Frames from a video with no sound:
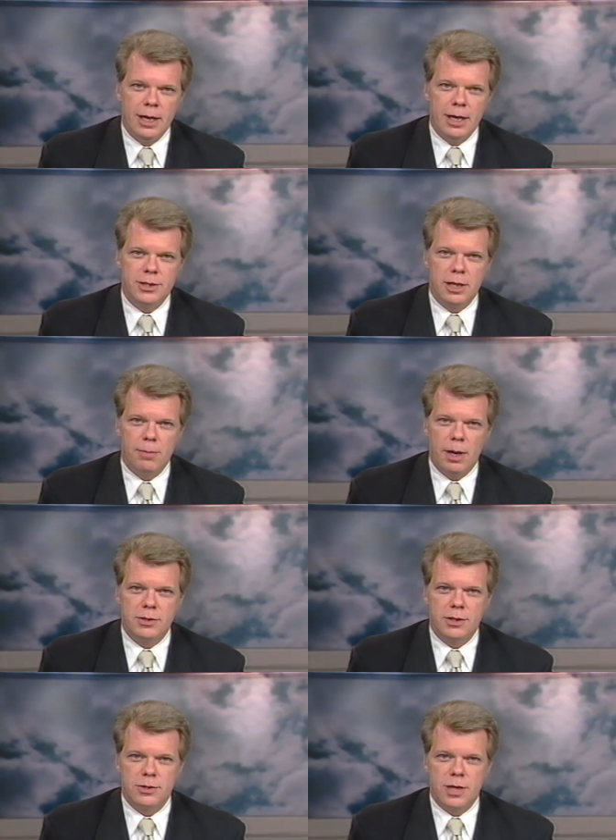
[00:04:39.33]
They say the
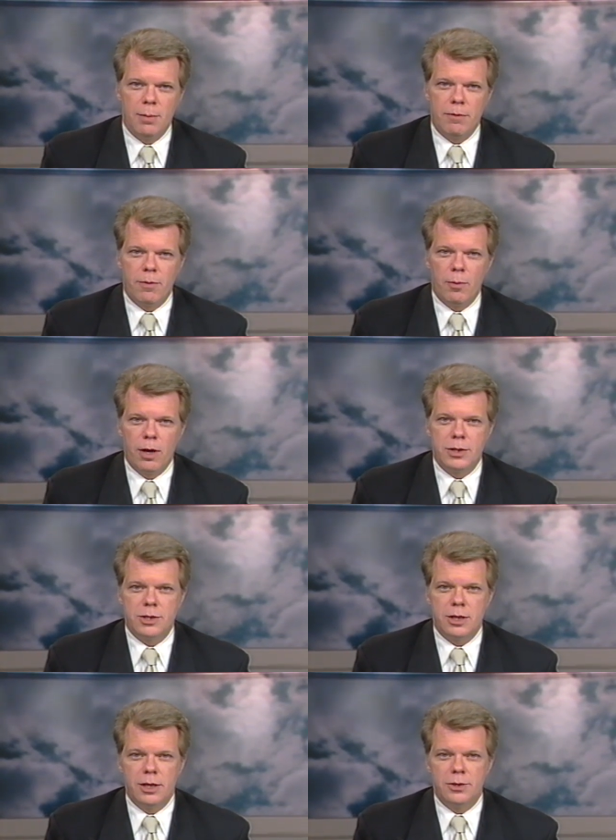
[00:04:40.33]
messages coming from
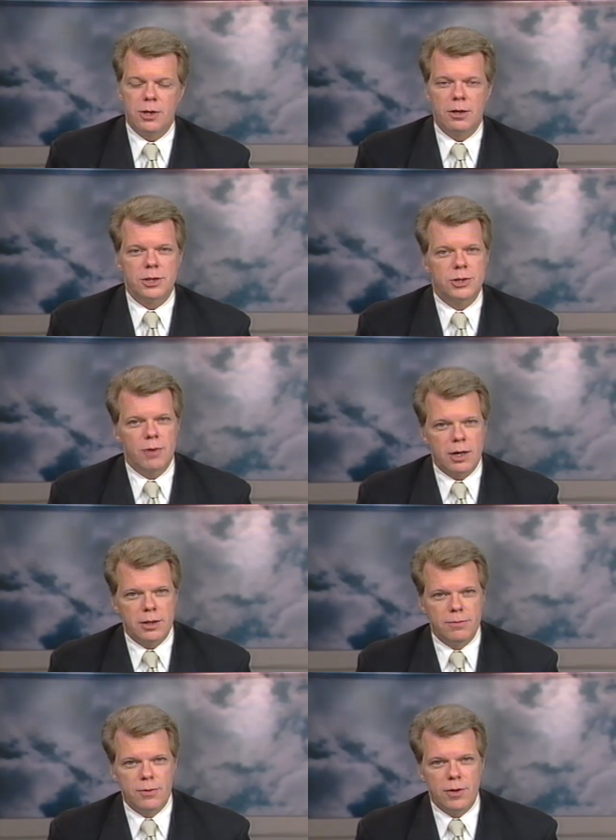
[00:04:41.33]
religious leaders are
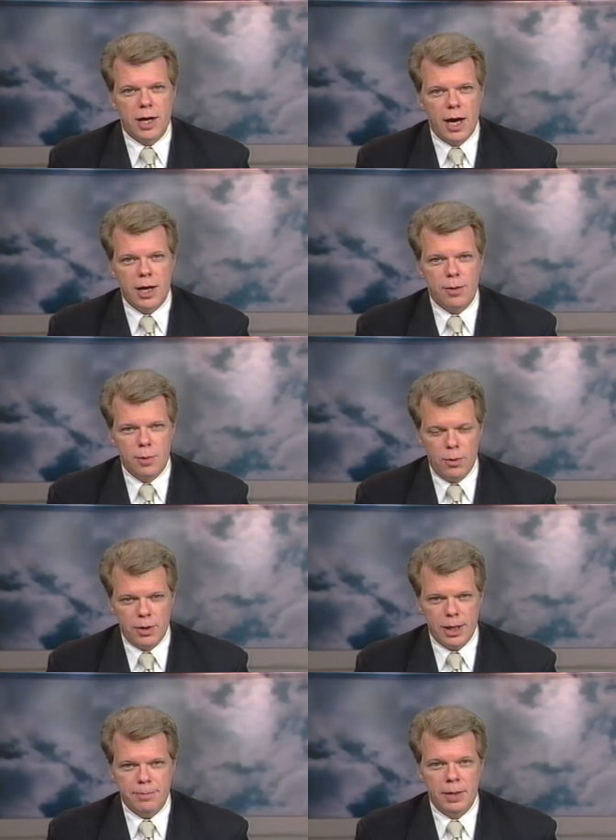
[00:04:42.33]
destructive to the gay
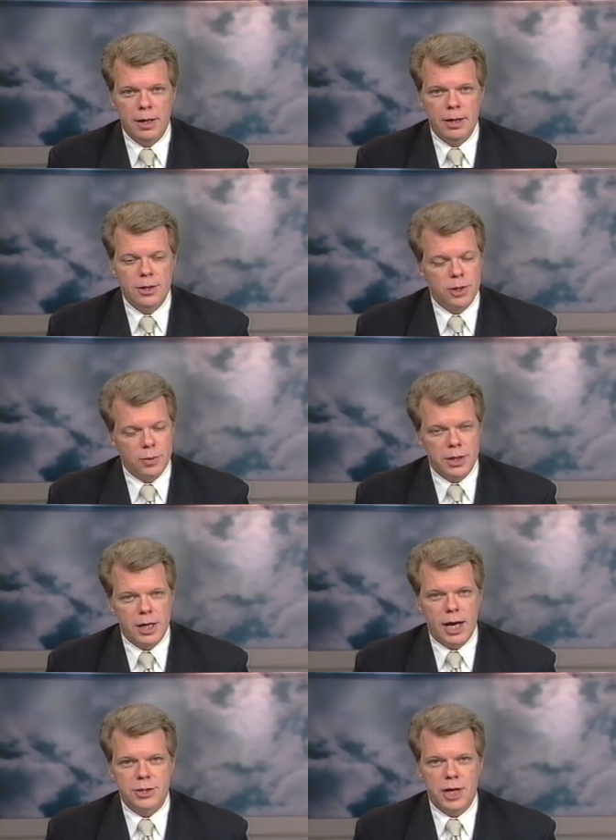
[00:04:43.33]
community. So in
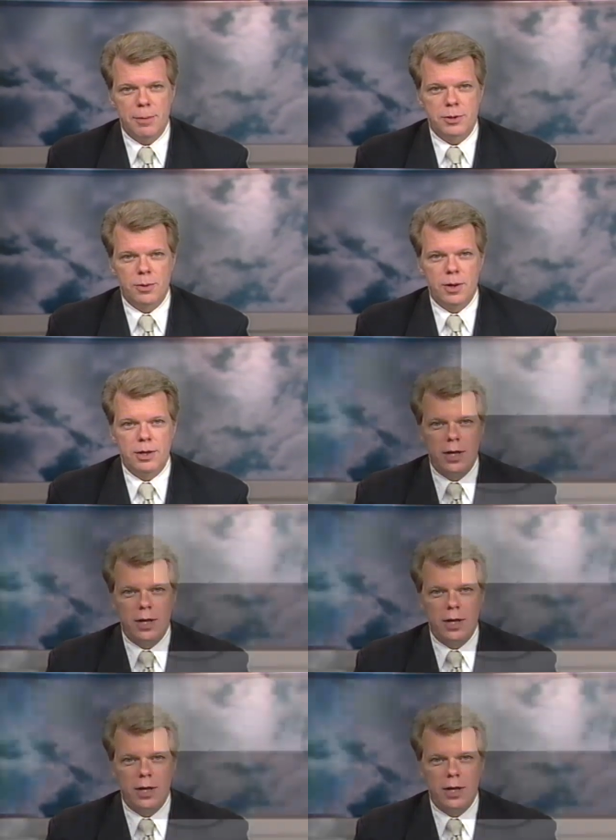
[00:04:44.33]
tonight's top story,